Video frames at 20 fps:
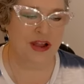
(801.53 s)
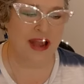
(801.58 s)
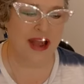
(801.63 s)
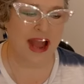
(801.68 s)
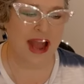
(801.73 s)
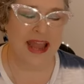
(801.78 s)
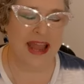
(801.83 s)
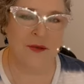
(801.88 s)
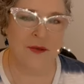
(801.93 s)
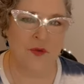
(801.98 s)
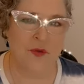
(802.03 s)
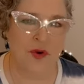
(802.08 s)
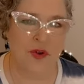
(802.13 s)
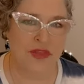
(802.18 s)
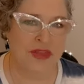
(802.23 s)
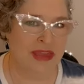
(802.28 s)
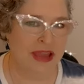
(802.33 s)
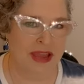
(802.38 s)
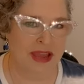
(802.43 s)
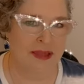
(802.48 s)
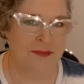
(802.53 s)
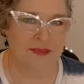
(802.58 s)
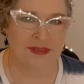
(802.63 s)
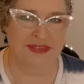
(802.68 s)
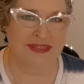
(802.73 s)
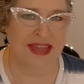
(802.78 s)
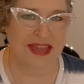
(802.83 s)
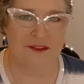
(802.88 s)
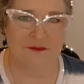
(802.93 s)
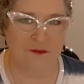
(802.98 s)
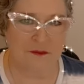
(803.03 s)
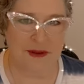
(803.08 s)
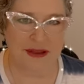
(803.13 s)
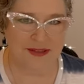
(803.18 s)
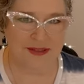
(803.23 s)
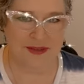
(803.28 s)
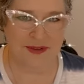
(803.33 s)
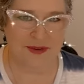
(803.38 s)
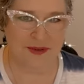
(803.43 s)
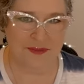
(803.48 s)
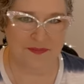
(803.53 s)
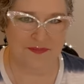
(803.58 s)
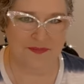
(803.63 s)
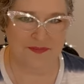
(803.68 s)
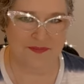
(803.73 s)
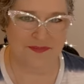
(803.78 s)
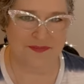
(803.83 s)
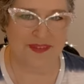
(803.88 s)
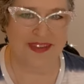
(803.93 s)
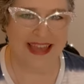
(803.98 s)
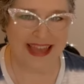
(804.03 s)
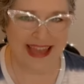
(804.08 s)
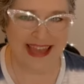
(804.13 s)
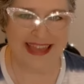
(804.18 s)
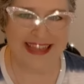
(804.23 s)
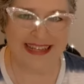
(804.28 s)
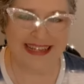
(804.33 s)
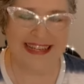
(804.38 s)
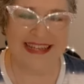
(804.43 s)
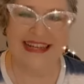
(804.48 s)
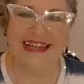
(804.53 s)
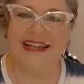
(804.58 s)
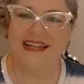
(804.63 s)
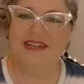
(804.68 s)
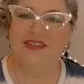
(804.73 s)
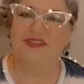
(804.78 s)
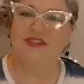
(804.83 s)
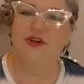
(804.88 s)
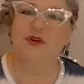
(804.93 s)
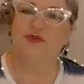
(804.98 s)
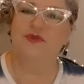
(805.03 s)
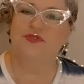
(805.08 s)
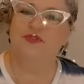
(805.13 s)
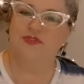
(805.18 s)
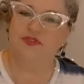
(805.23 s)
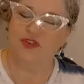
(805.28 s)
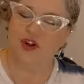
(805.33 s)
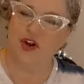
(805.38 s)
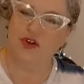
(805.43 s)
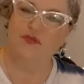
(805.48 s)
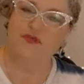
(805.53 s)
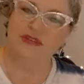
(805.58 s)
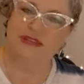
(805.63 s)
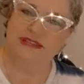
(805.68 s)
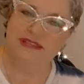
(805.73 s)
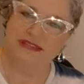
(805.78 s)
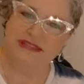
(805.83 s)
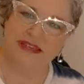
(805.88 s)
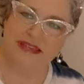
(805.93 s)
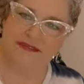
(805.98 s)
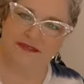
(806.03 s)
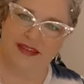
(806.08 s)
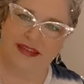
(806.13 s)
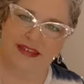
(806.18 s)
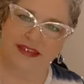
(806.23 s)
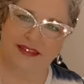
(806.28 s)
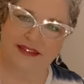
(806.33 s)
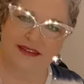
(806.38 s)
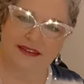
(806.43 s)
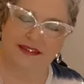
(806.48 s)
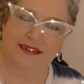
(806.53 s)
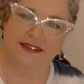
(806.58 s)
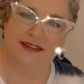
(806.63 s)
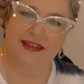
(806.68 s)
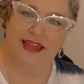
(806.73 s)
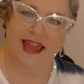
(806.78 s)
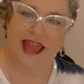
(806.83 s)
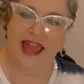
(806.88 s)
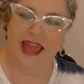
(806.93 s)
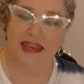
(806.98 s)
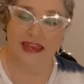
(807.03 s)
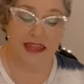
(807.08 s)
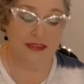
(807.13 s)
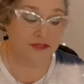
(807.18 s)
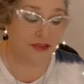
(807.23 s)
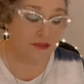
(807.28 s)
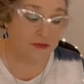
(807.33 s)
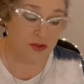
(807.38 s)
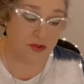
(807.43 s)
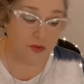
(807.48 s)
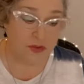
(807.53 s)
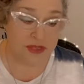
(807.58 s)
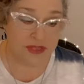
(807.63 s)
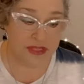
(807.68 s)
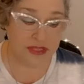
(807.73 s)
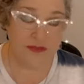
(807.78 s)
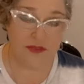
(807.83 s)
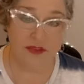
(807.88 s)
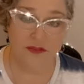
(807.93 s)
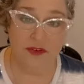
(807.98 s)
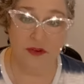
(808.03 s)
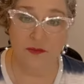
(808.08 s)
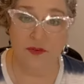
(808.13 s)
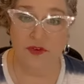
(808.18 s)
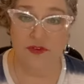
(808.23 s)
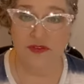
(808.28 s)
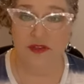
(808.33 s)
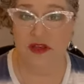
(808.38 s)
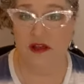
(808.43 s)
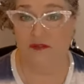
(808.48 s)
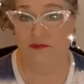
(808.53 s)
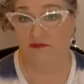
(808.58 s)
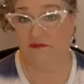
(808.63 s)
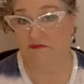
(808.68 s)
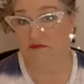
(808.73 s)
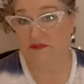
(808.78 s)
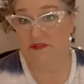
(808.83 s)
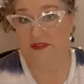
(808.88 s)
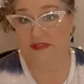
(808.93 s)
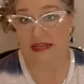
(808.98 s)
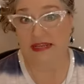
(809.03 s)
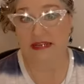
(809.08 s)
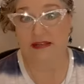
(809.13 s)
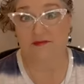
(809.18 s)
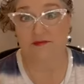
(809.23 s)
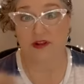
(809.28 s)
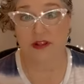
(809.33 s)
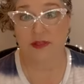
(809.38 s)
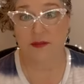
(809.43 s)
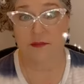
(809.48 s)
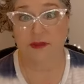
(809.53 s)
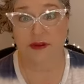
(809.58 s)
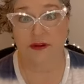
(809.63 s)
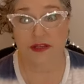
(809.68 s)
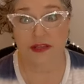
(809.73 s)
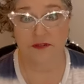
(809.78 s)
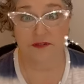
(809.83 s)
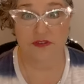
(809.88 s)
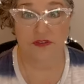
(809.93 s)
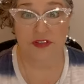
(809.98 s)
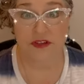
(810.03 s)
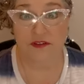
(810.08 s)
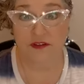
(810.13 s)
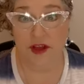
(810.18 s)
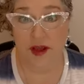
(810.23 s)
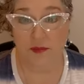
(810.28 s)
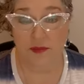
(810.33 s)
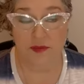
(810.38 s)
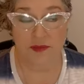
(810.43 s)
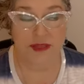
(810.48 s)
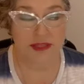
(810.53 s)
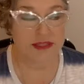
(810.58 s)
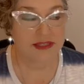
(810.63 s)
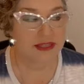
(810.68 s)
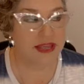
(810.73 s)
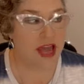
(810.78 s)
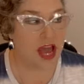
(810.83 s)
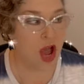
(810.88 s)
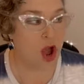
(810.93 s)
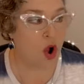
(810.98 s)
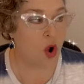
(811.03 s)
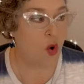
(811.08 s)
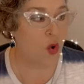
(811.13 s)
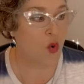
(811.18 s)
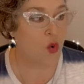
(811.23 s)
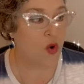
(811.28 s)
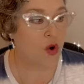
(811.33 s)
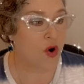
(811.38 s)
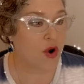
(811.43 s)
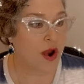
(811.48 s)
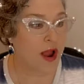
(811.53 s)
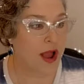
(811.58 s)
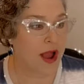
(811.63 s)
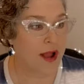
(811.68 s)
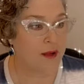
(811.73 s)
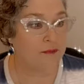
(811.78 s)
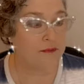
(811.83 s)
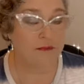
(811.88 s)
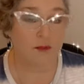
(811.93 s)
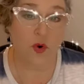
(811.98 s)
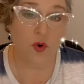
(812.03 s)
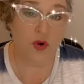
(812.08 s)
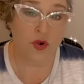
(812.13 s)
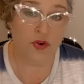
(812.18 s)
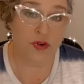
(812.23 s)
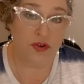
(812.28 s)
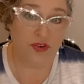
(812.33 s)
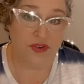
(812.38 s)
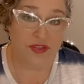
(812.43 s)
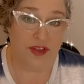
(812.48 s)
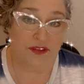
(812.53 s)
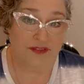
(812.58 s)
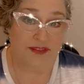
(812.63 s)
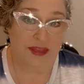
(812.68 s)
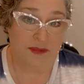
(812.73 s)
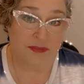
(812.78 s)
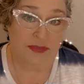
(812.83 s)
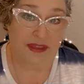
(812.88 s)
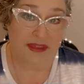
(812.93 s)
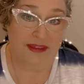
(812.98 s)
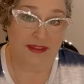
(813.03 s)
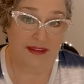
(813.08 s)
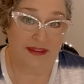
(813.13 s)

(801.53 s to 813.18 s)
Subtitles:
I am worthy, I am safe muscle. Okay? So start receiving. And even if you're receiving from yourself, stand in front of the mirror and give yourself compliments, or order yourself something